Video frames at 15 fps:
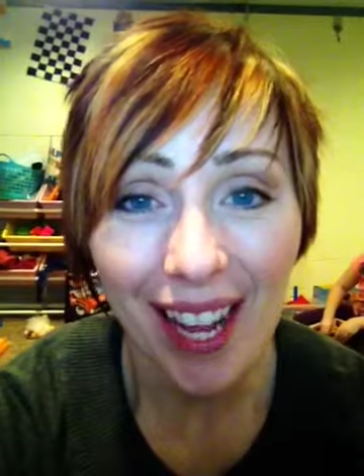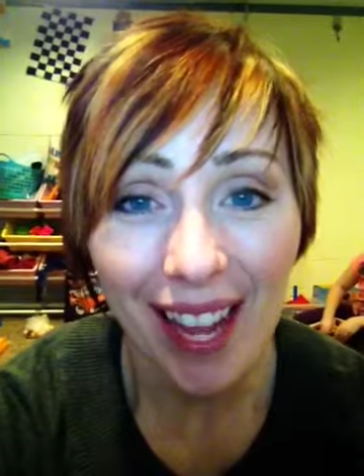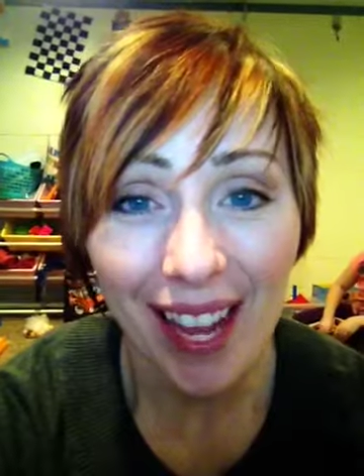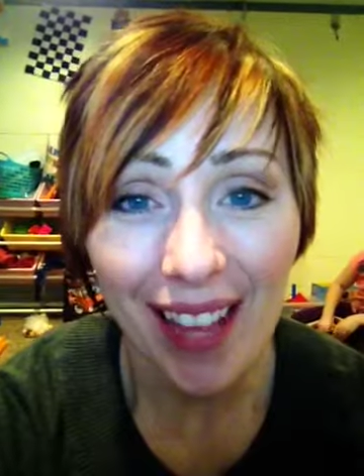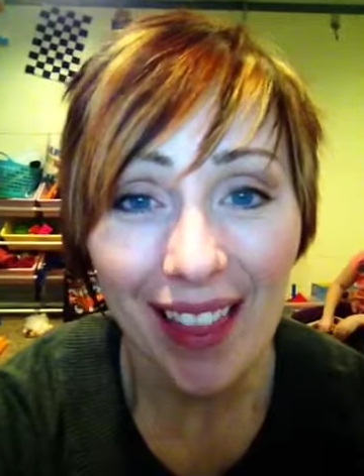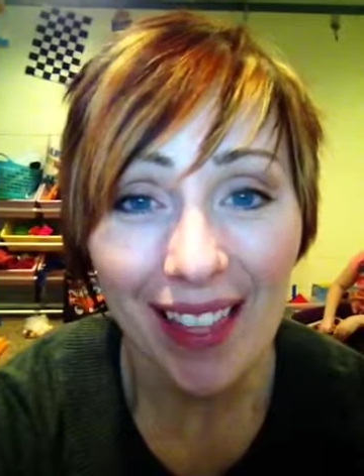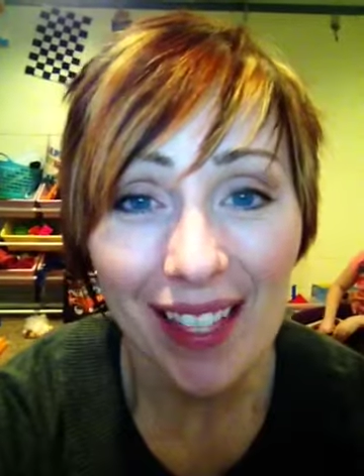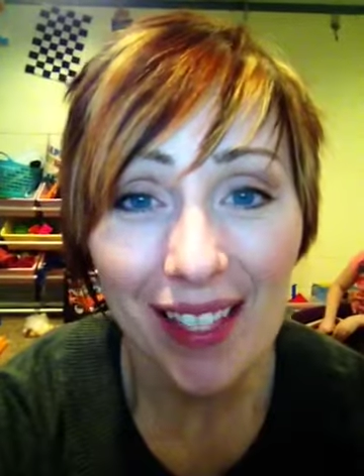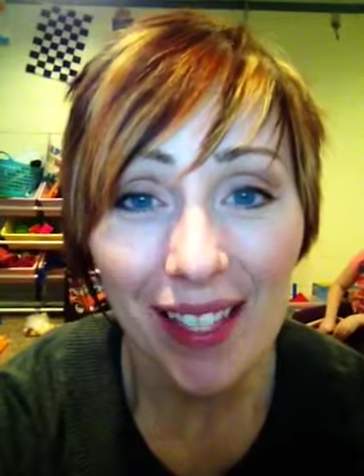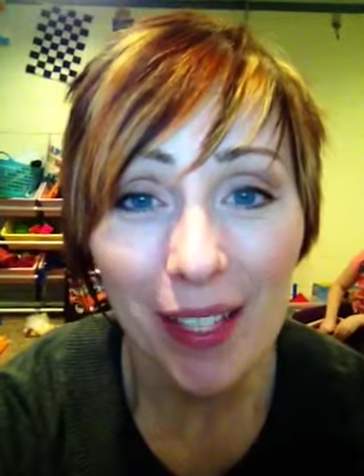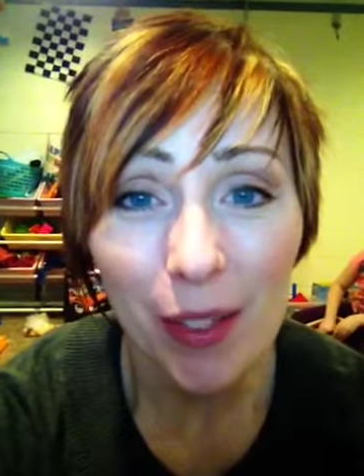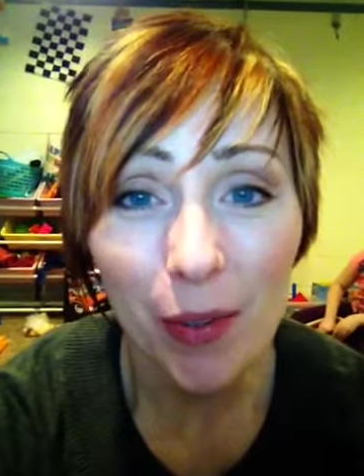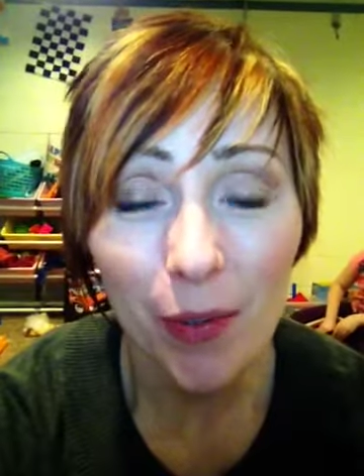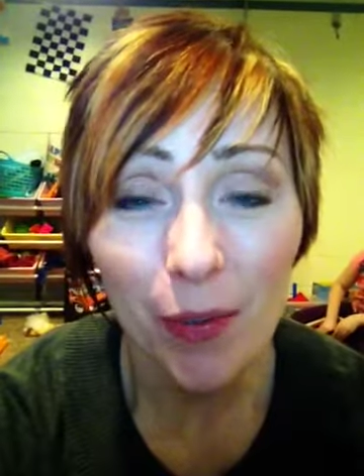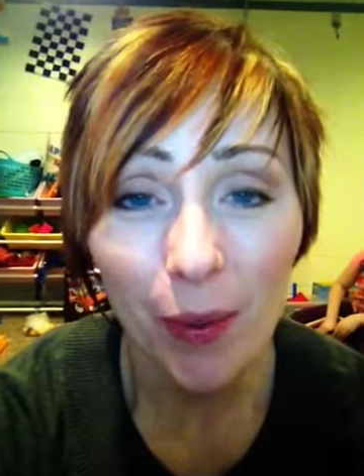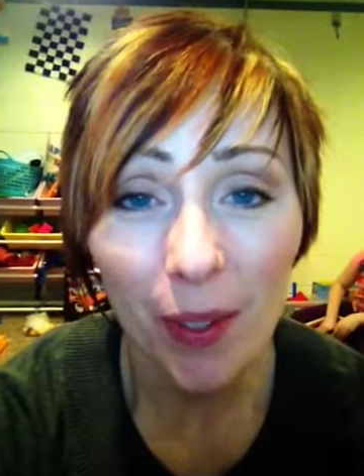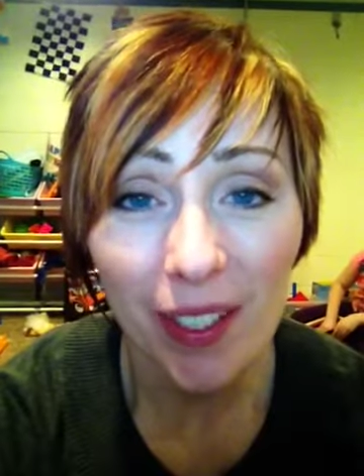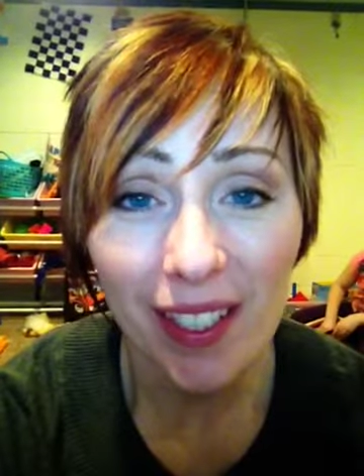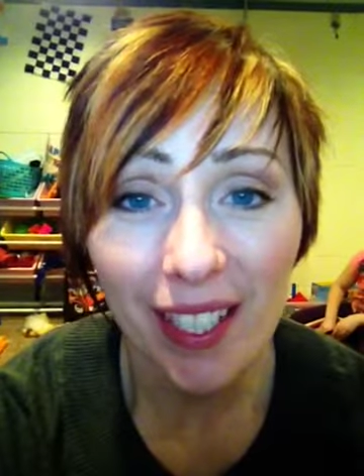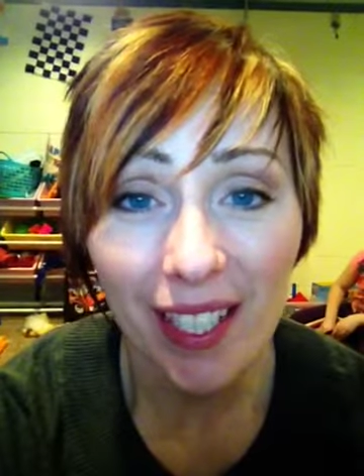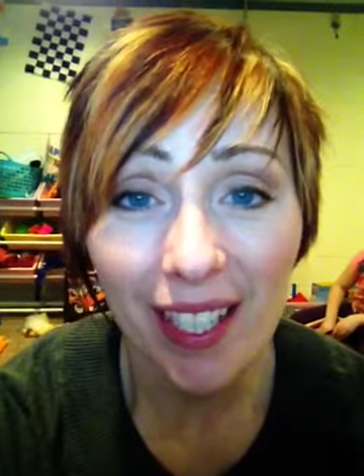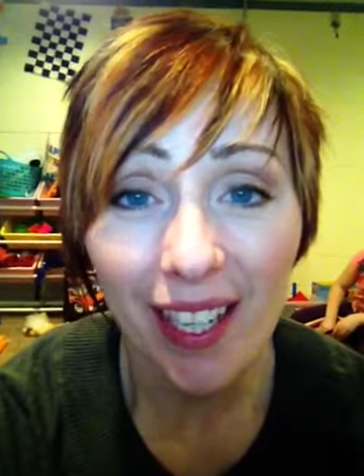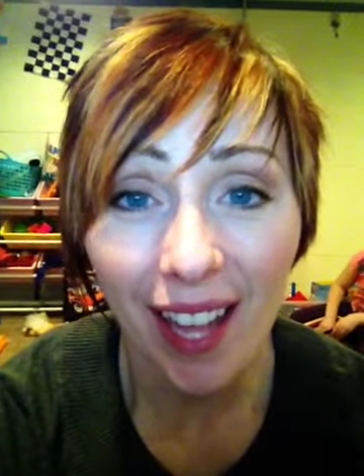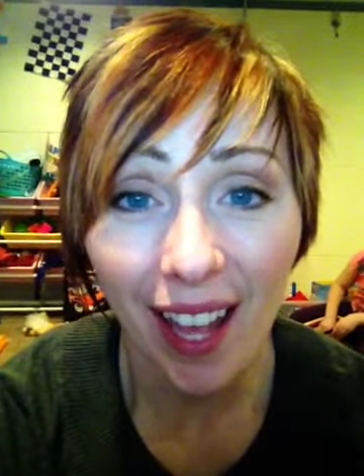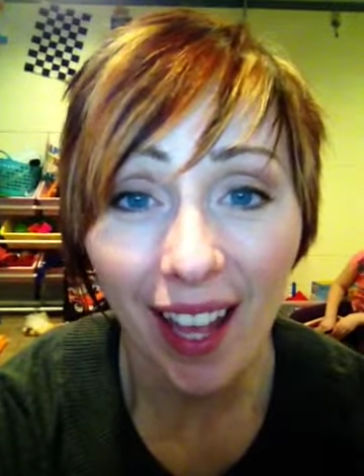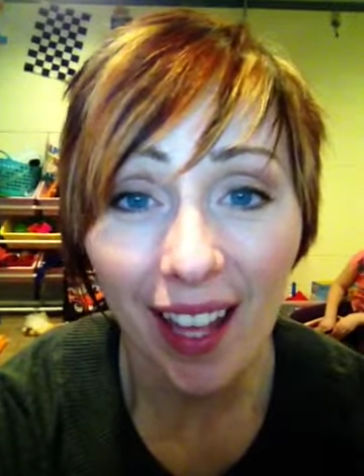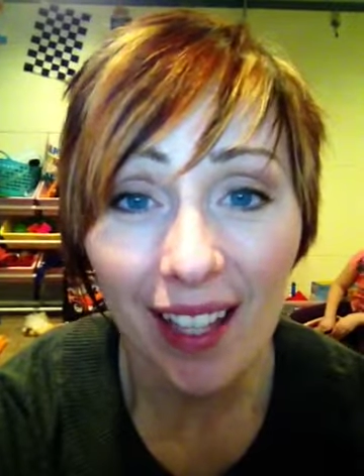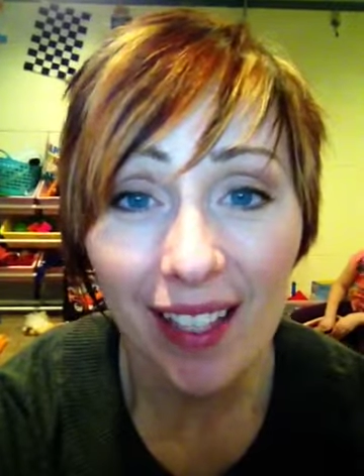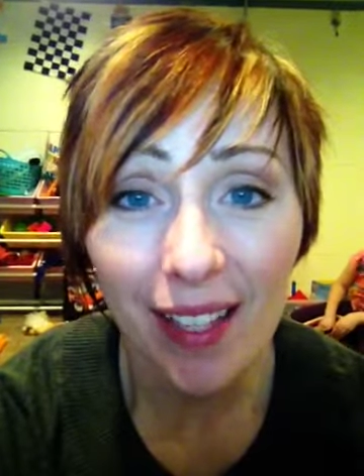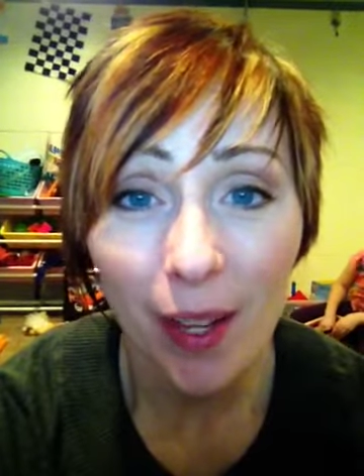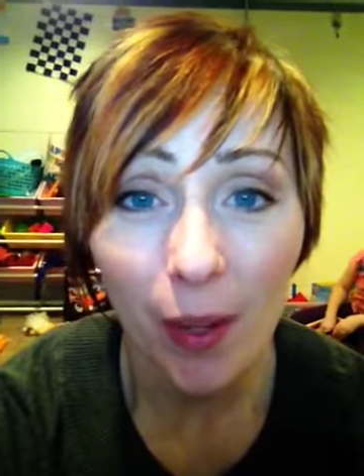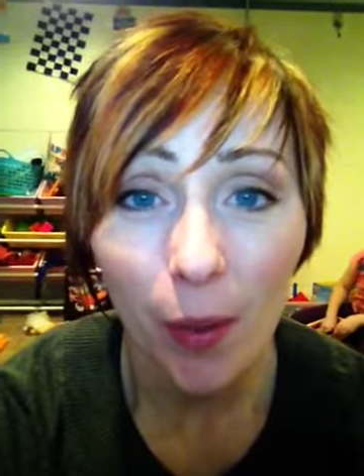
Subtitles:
And this is 14 days